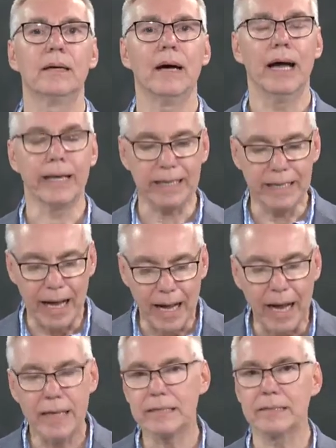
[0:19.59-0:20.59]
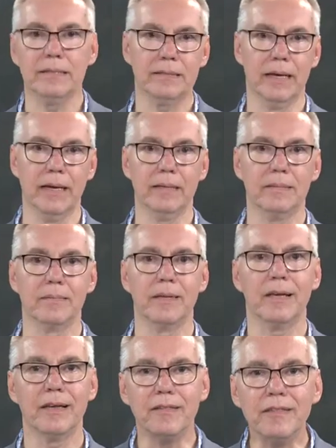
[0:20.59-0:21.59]
I can honestly say
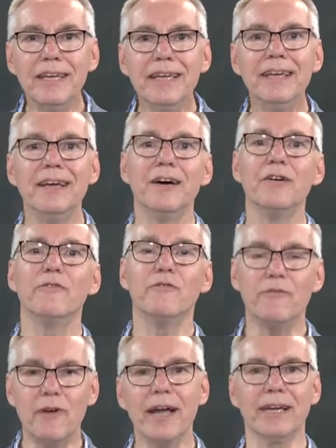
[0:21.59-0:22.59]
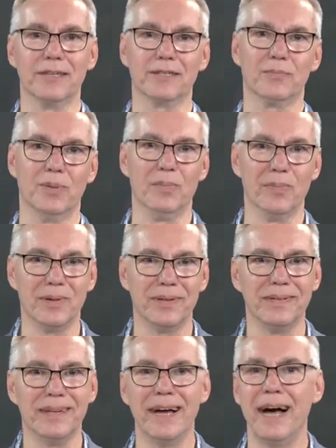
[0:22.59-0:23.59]
the finest people
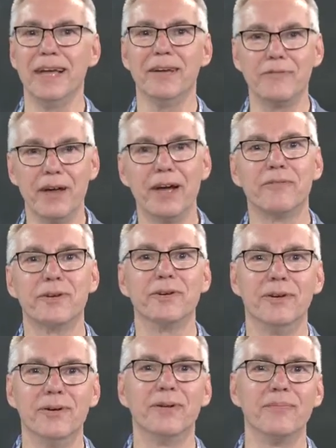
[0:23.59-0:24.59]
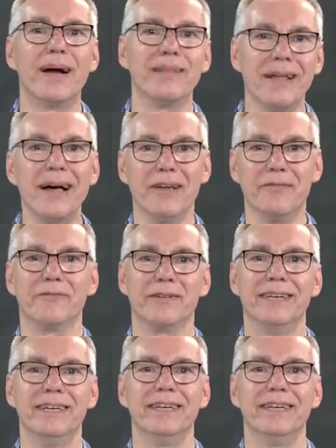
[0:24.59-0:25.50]
I have ever known in my life